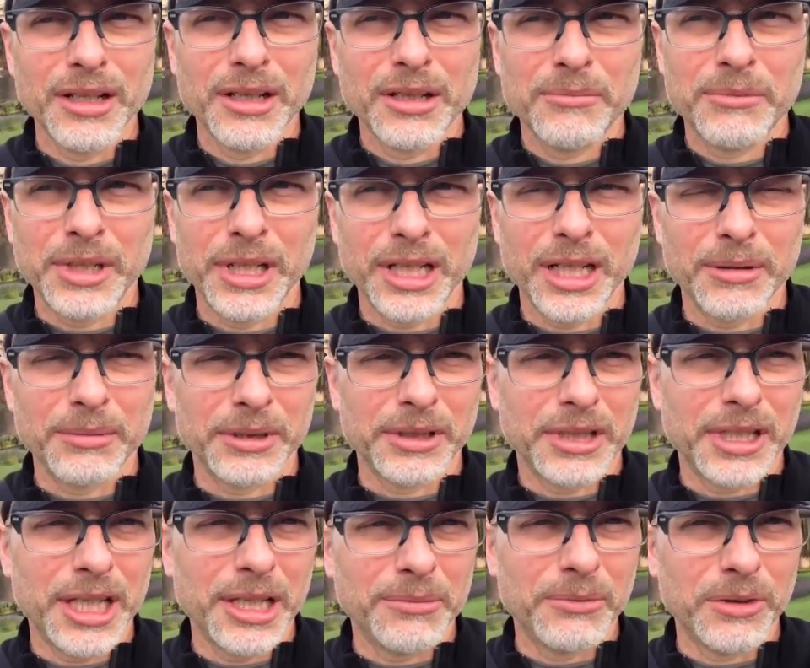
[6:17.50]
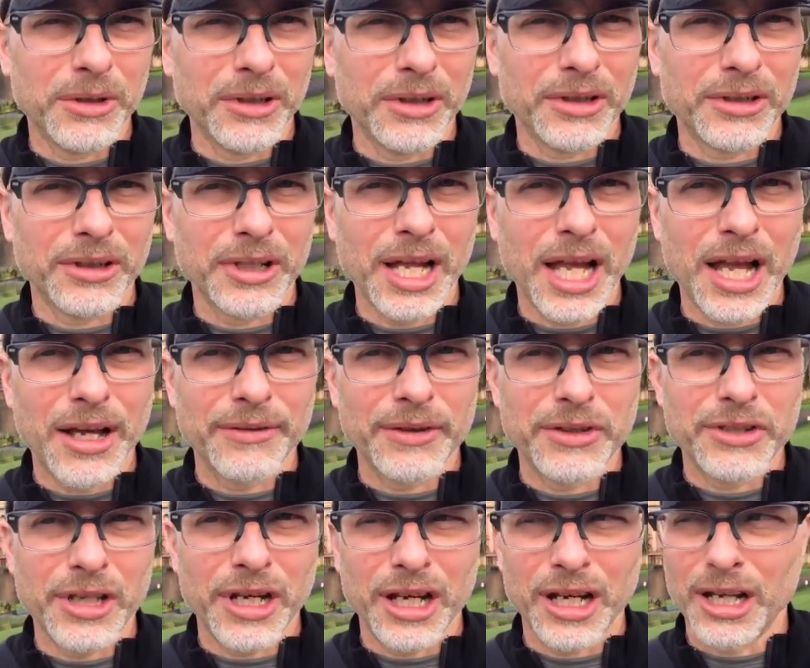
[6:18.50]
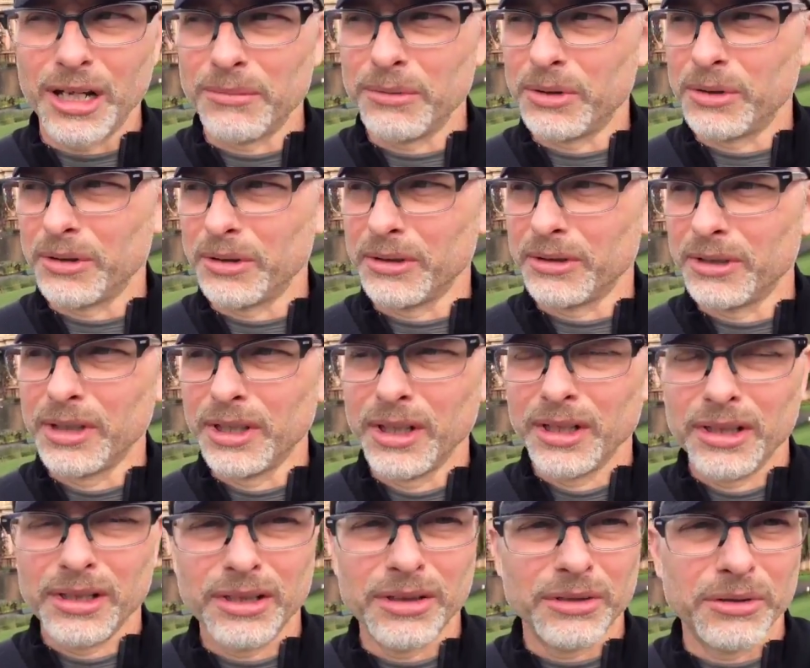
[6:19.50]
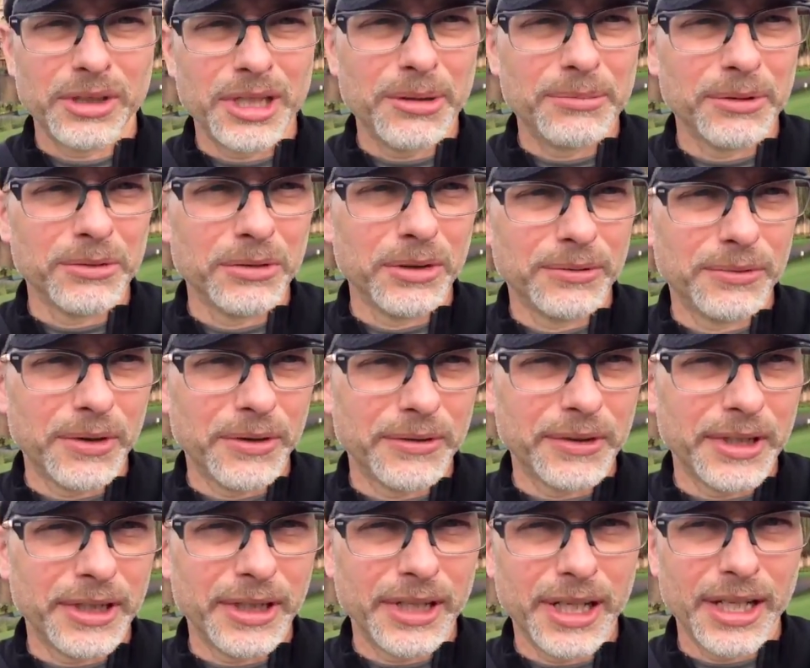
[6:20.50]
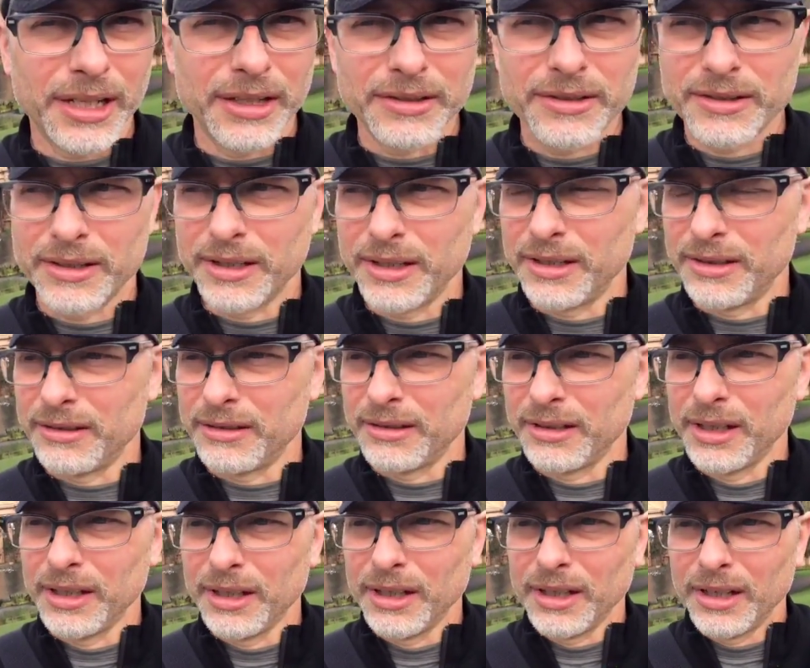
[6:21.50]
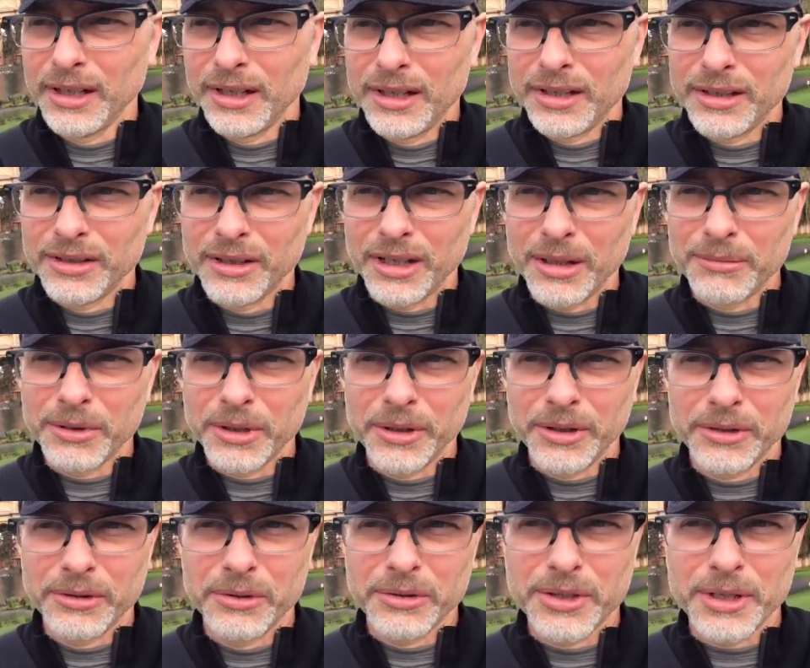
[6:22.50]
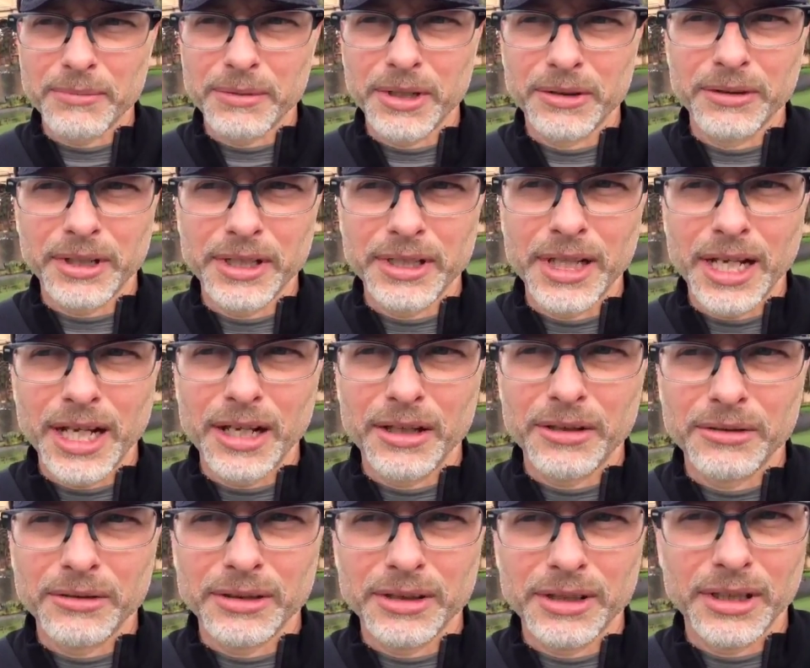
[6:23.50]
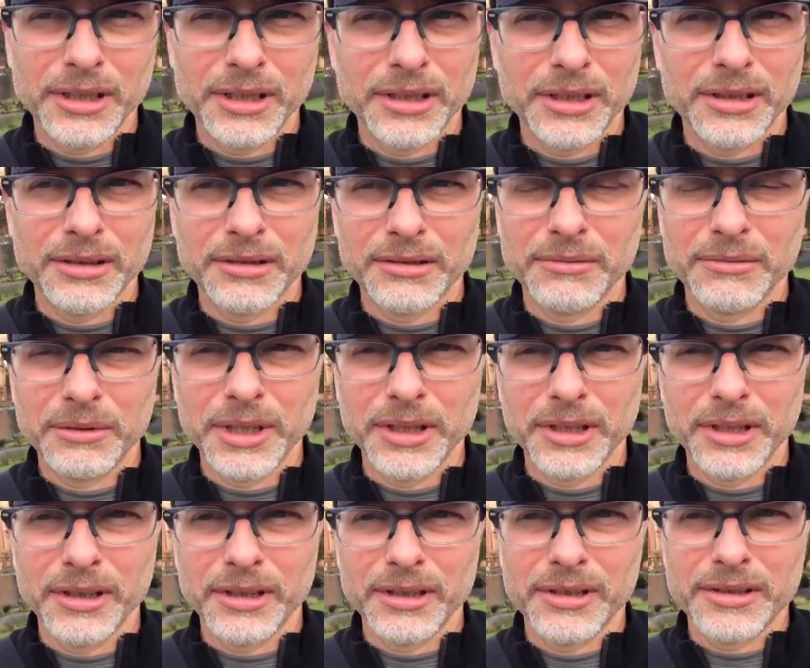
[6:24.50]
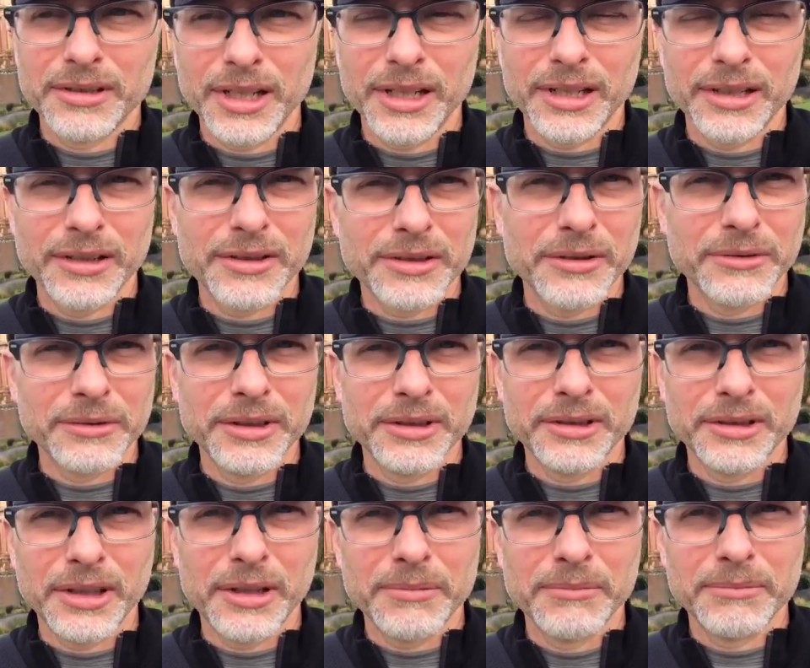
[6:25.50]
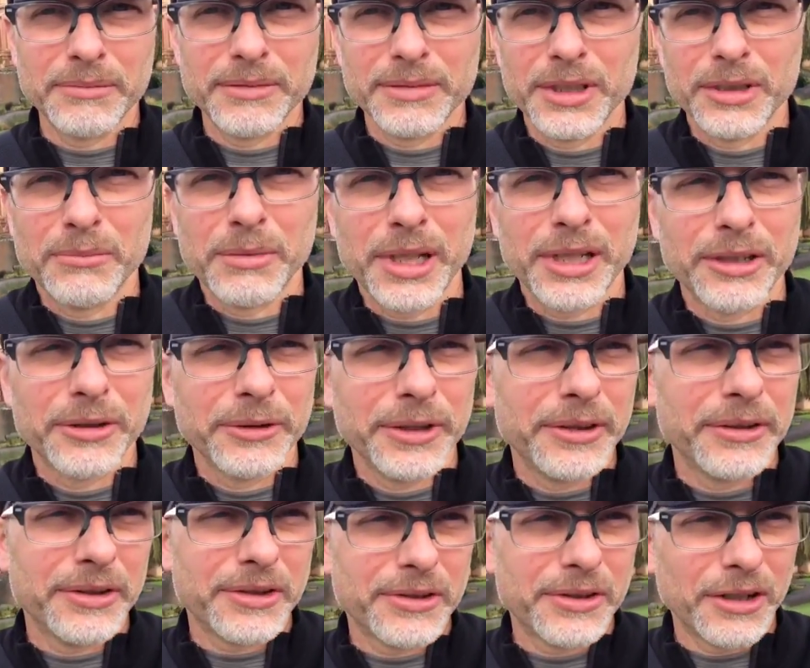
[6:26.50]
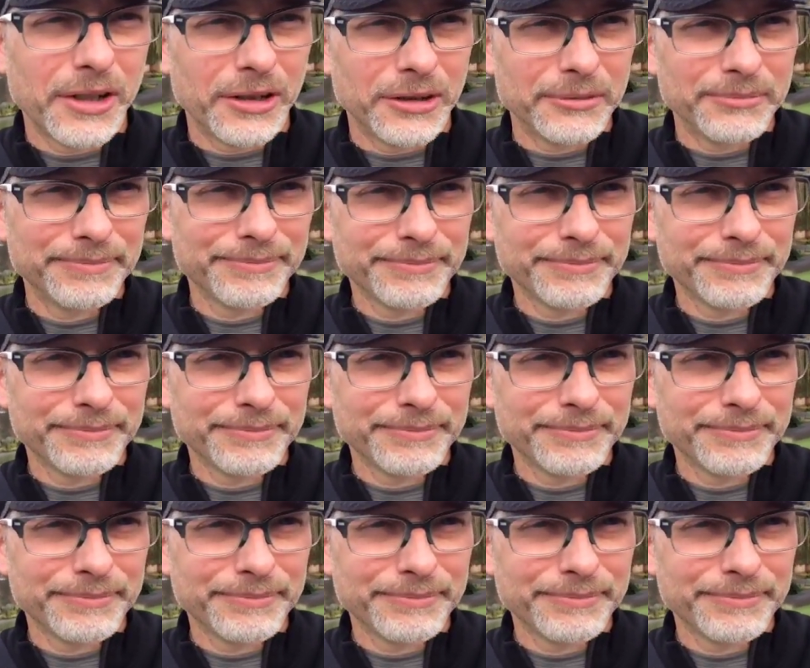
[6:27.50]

being able to keep work or have a job or keep a roof over their heads. And I'm going through something right now where it's like there's a real my career is stalled,